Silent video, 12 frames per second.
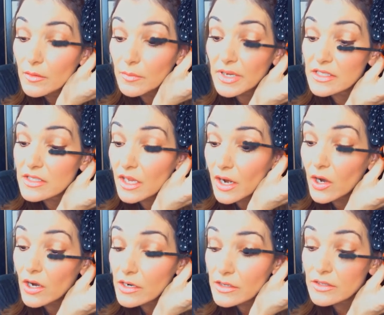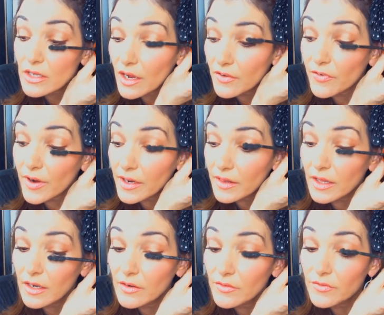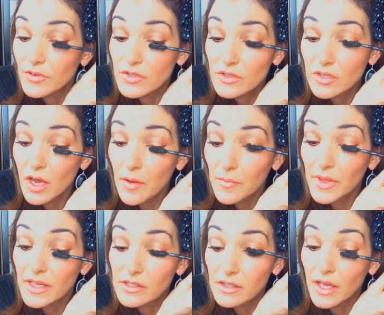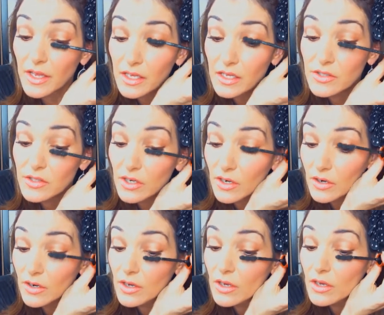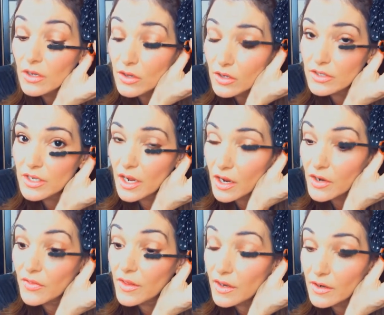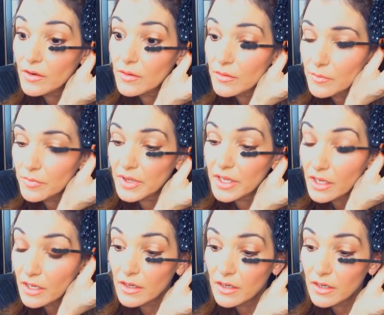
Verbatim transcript: mascaras. I find that for some that's a lot easier. Look down and then blink